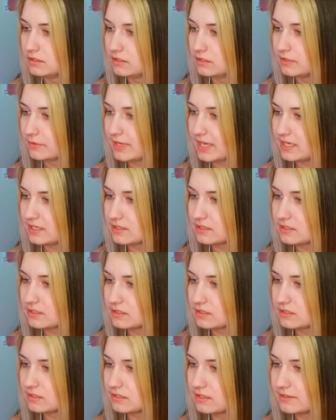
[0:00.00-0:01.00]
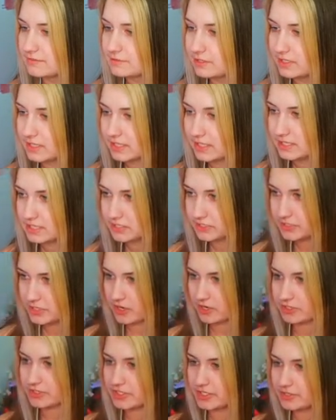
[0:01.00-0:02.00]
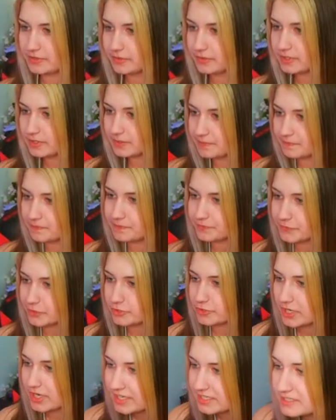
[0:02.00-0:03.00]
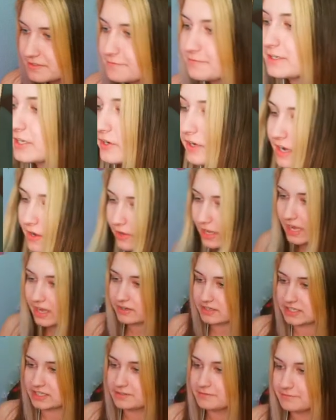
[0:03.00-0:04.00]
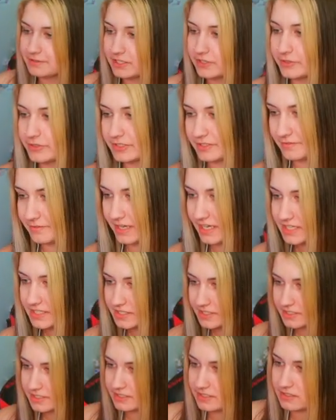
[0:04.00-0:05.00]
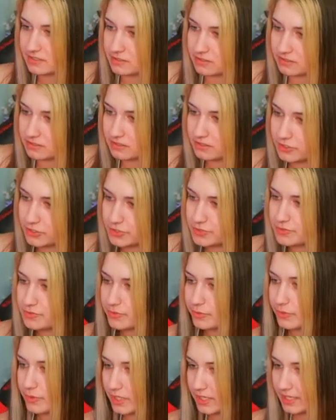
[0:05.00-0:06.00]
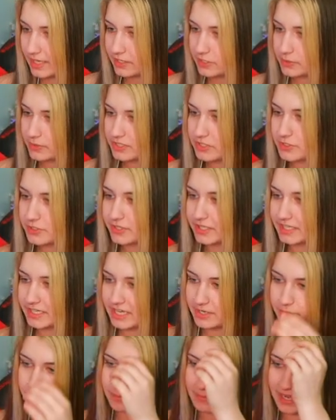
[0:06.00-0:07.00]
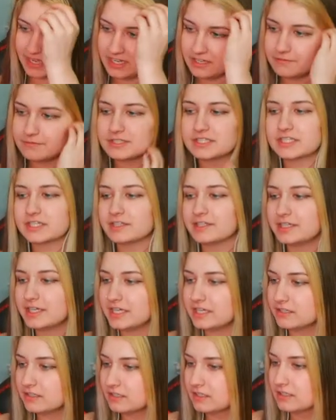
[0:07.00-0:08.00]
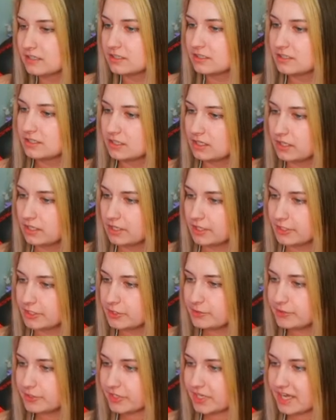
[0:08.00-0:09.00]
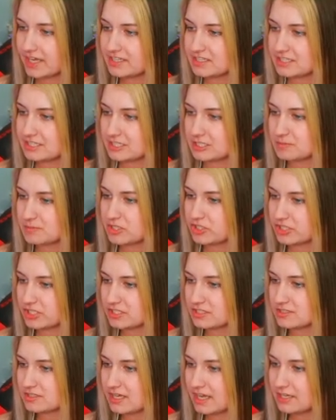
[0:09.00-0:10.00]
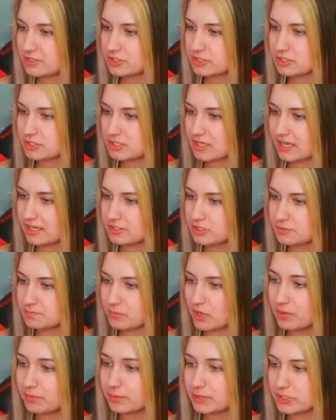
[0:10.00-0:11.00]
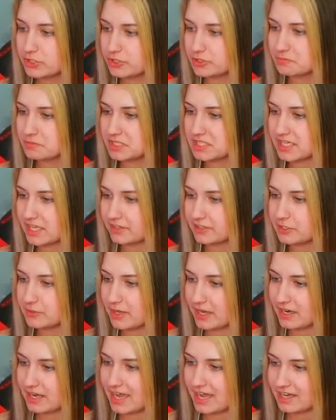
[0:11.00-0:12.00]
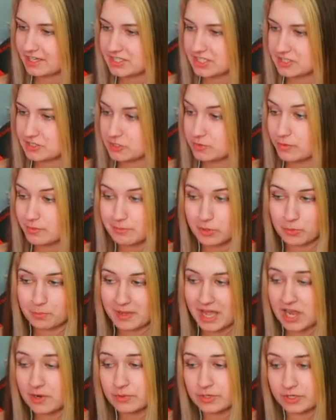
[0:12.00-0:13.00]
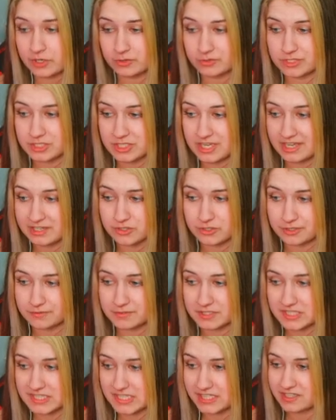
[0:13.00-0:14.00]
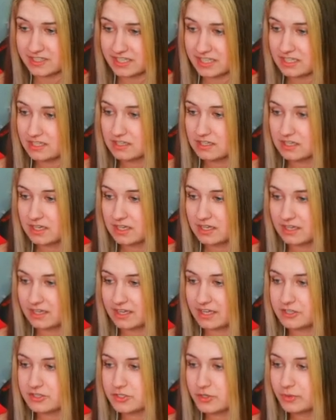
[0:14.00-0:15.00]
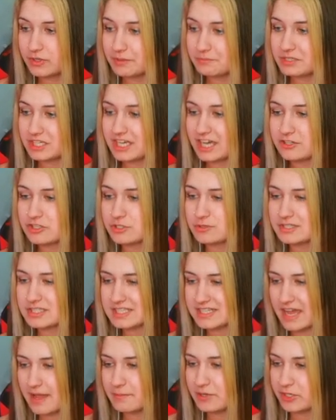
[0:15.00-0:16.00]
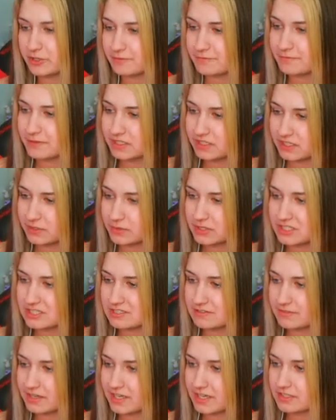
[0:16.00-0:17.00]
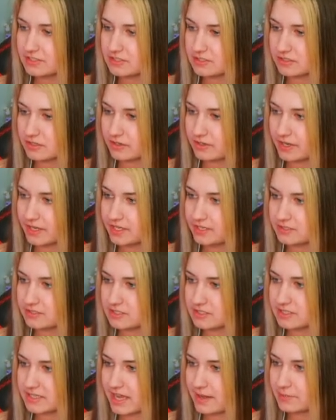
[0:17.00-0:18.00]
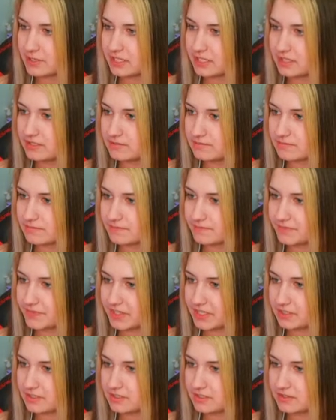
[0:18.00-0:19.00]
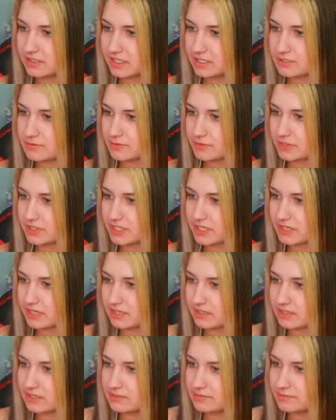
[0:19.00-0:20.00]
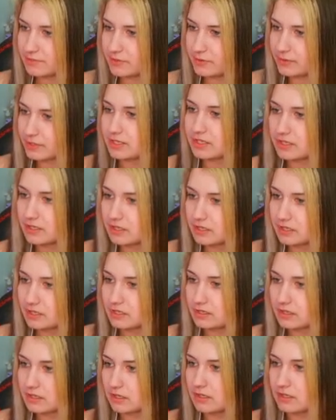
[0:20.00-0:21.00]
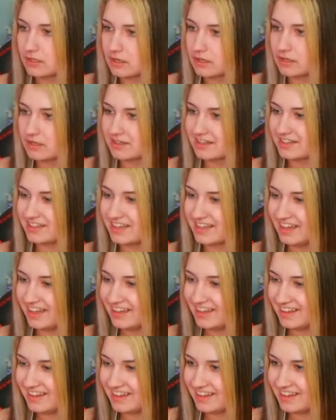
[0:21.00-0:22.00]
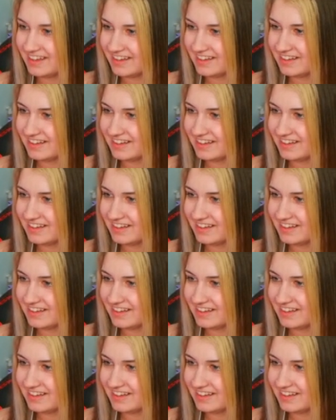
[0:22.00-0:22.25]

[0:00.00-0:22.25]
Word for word: Okay. I feel like I need to talk to you. We're trying to figure out how to configure the device to get you into Lanayru Mining Facility. You look kind of suspicious. I, sh I sh probably shouldn't be telling you how to access the remote power nodes to enter the facility. And don't let me catch you stabbing or fiddling with this device, alright? Stabbing it? Th thanks for the uh, info. Aha!